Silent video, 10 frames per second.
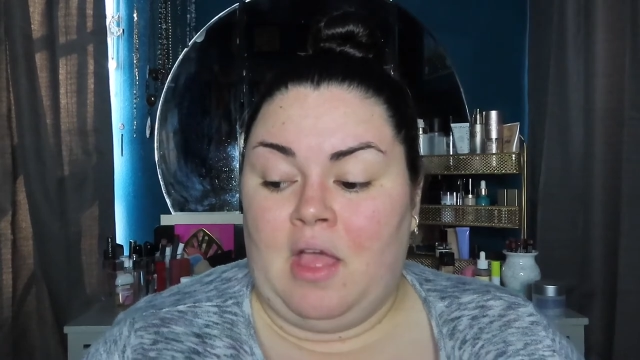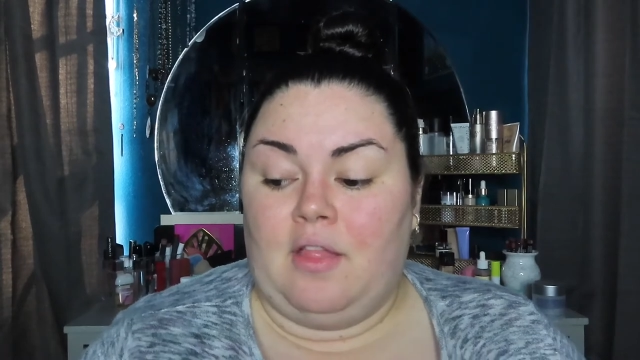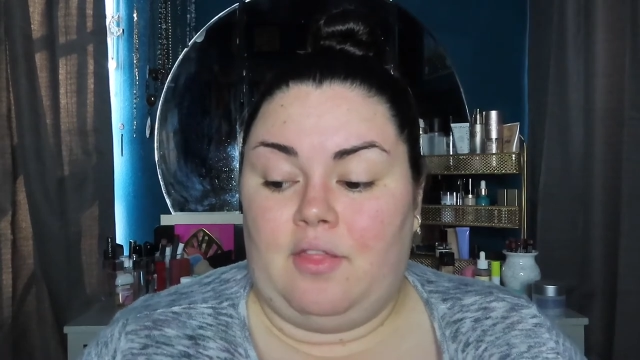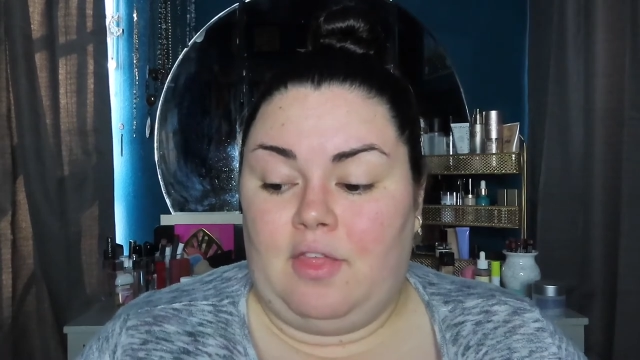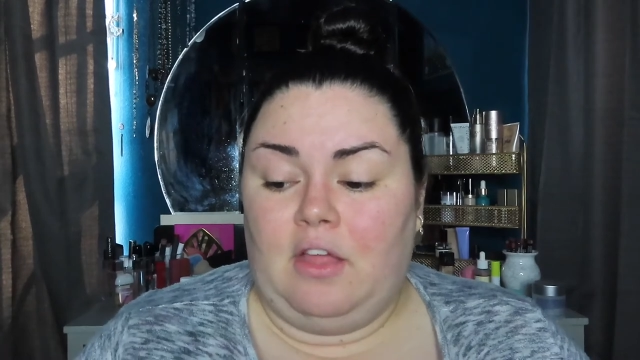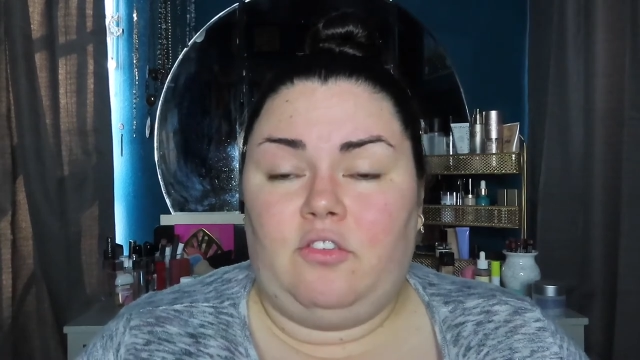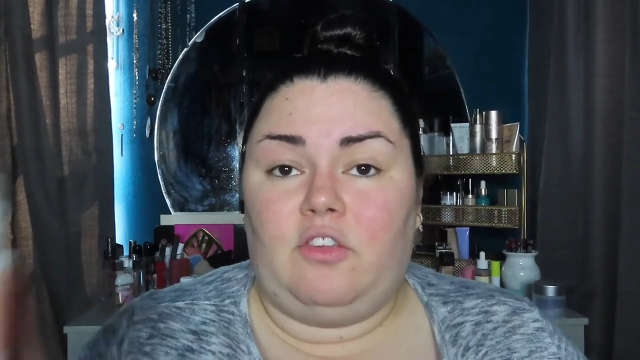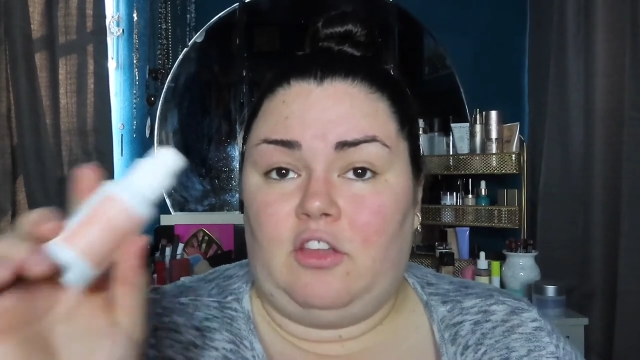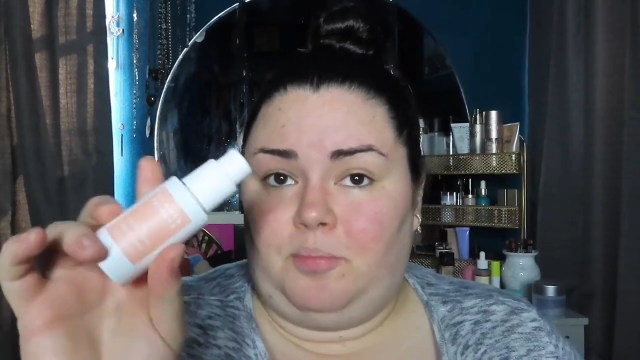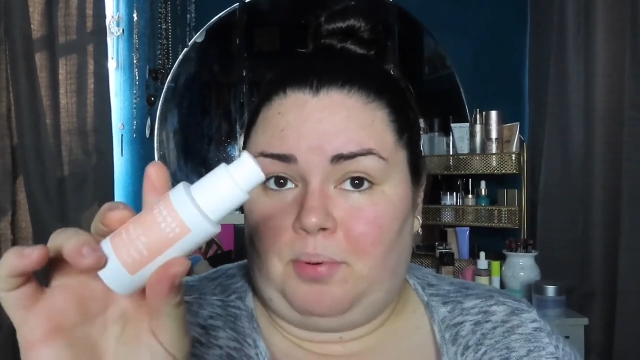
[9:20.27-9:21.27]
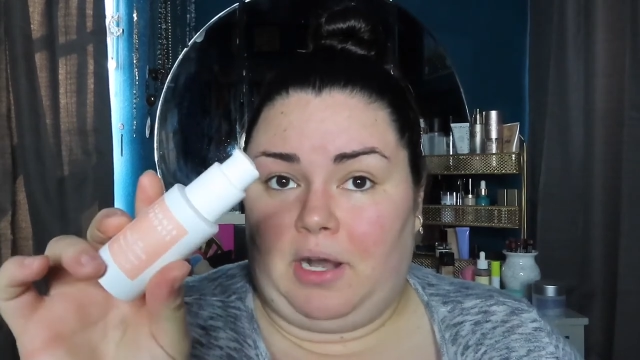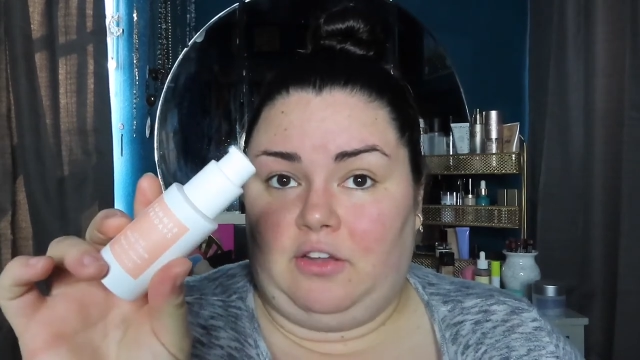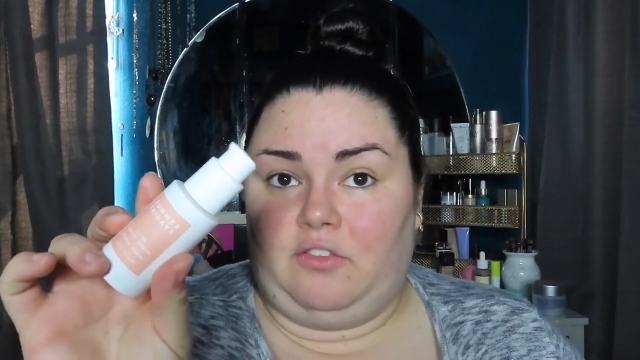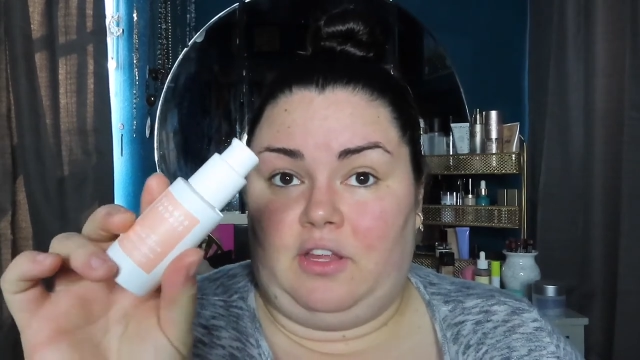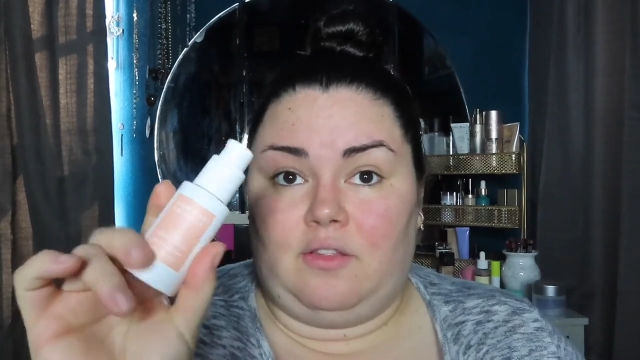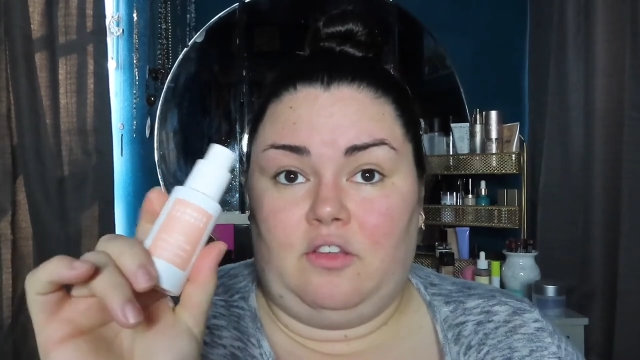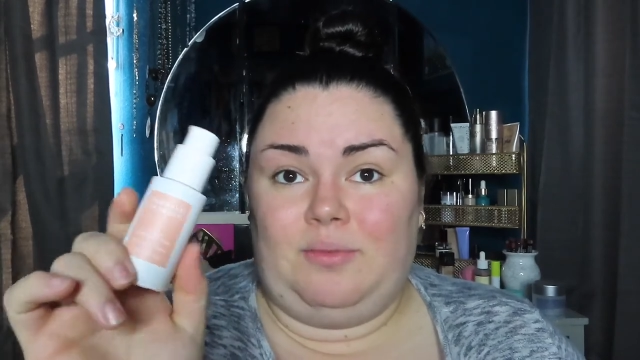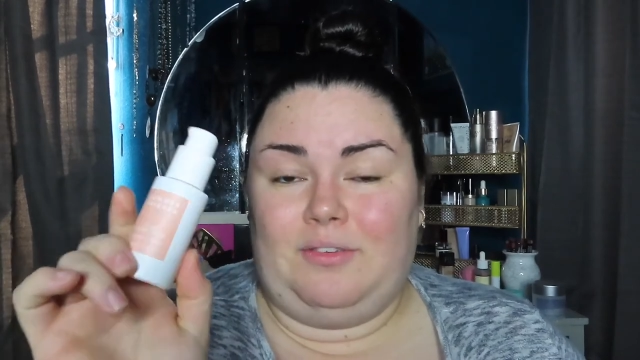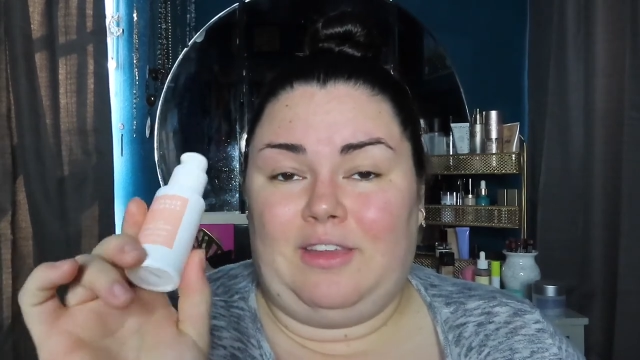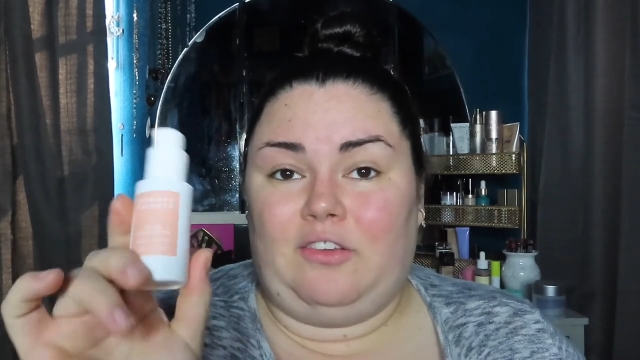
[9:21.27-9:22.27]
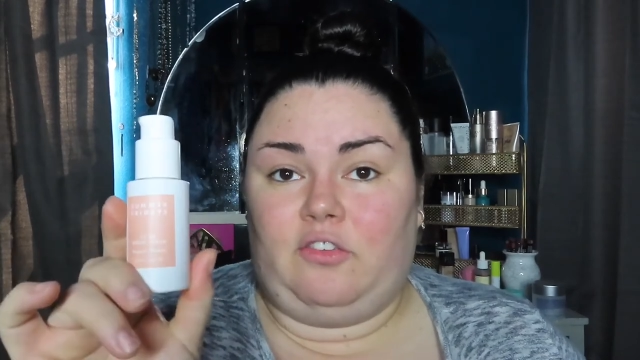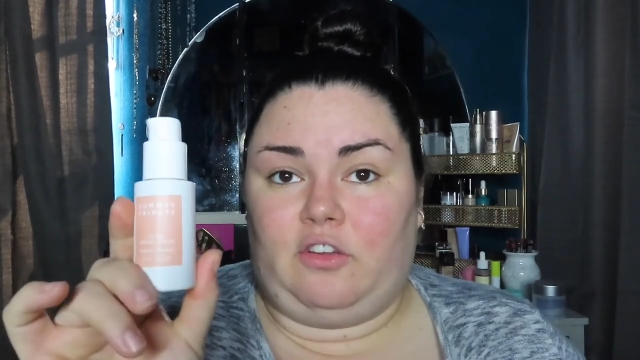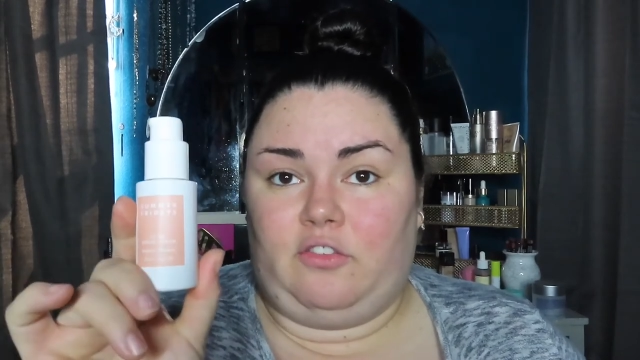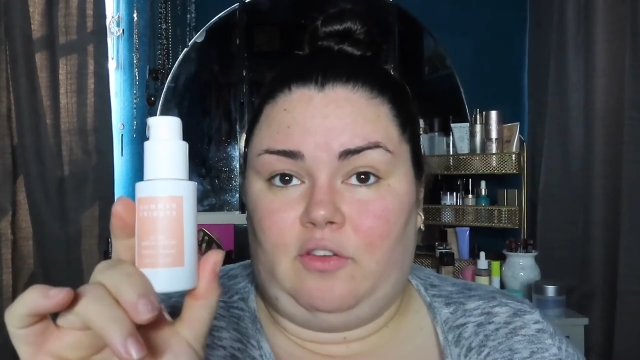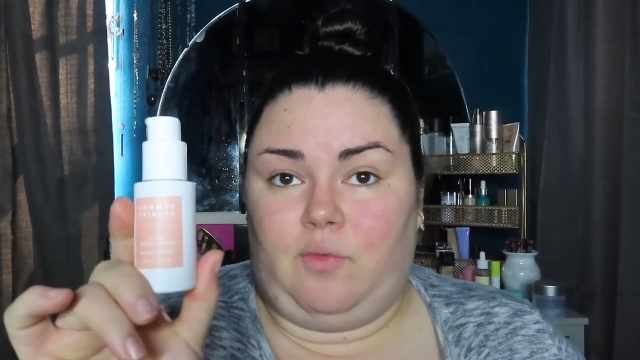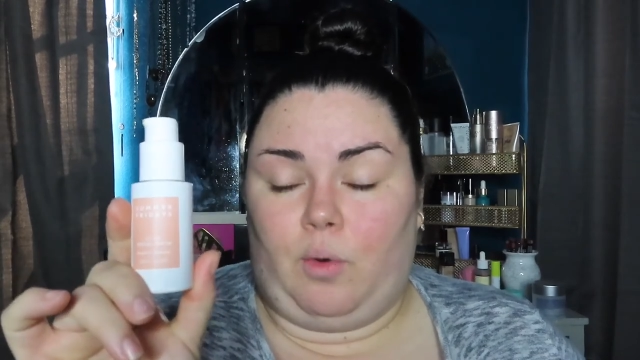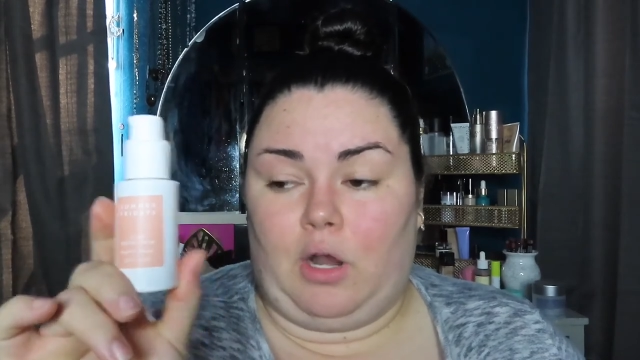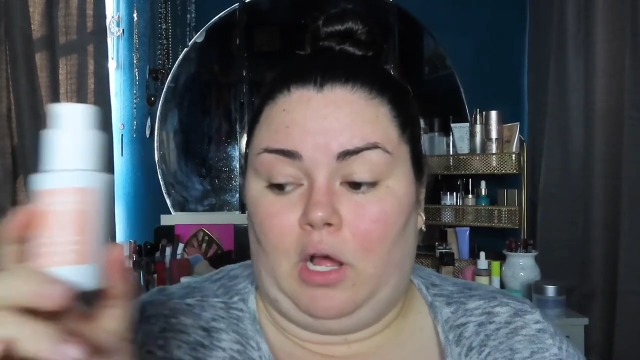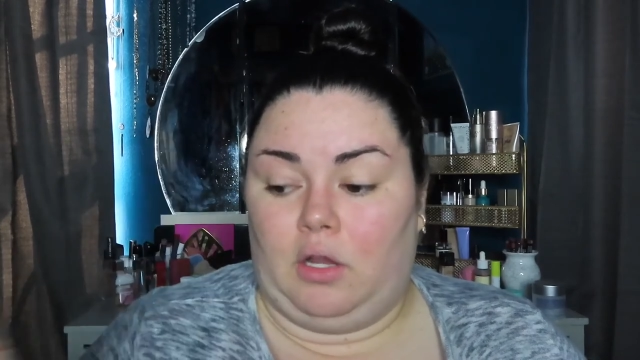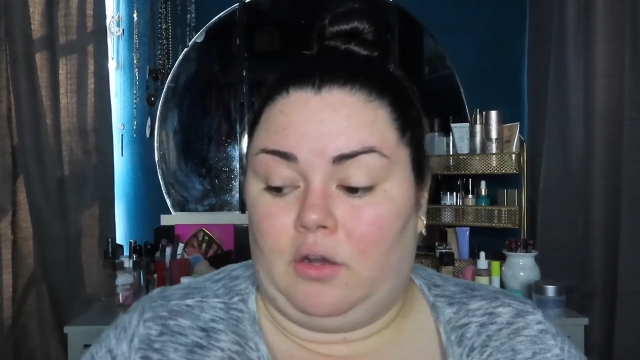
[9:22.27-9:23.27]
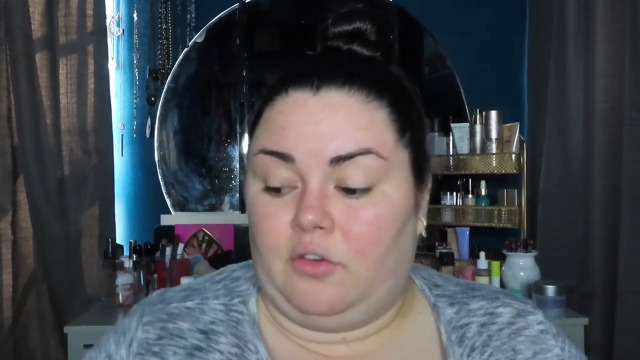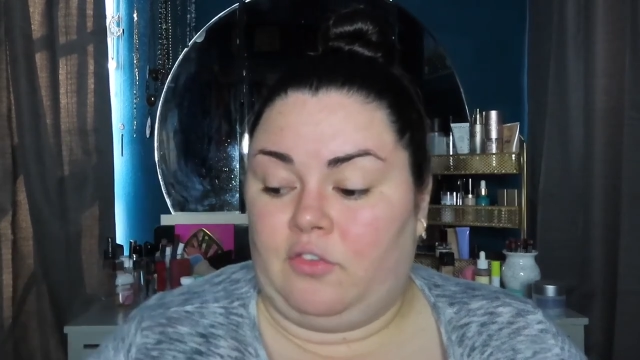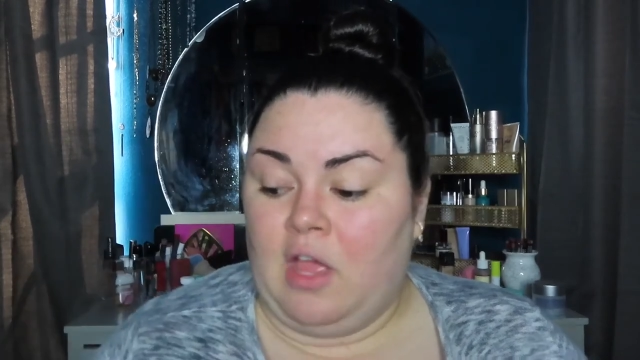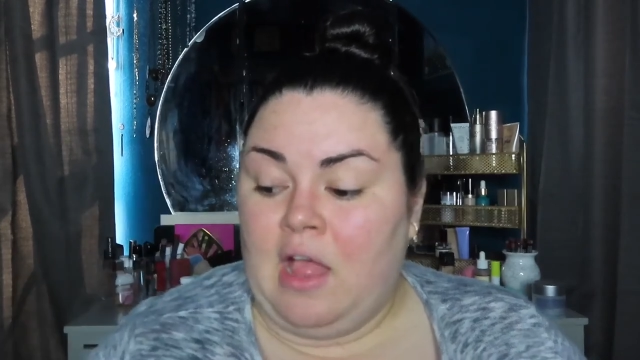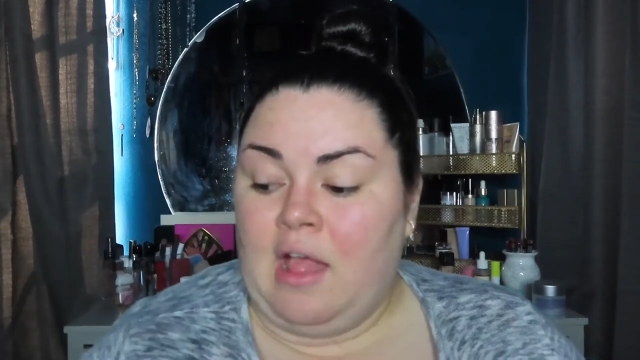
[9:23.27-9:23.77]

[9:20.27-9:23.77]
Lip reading: This is pricey. This was like $64.